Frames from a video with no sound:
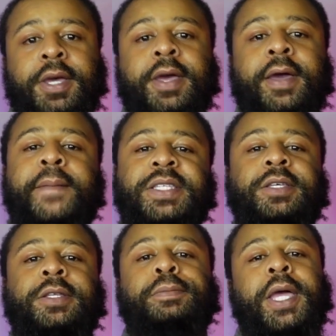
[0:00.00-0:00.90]

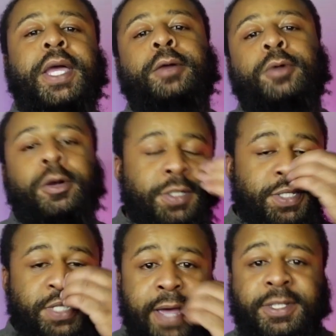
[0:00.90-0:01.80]
basically play a role in
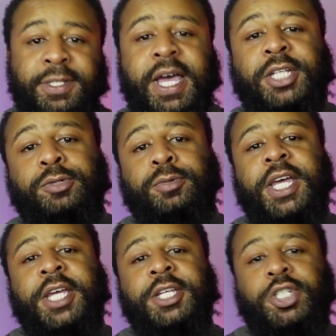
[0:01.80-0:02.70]
sabotaging
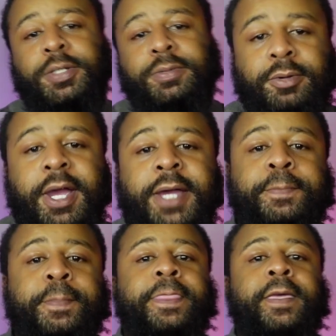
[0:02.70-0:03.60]
relationships, right?
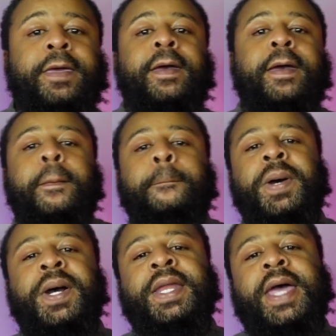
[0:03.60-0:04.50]

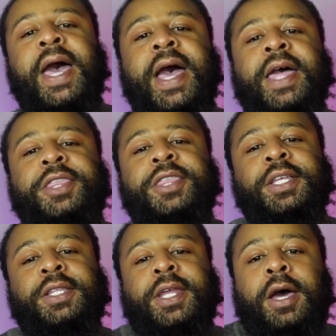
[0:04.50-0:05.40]
But I
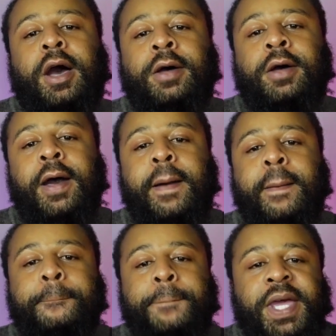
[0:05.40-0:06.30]
think that a
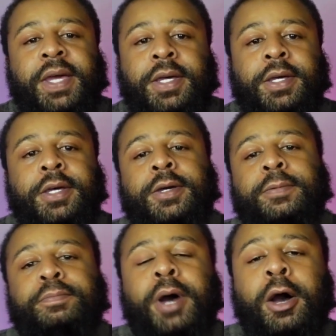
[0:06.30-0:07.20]
big
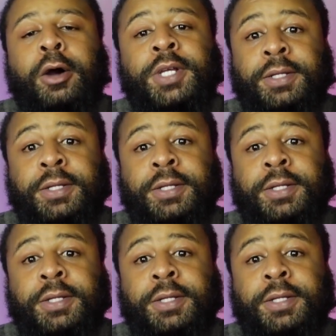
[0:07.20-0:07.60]
component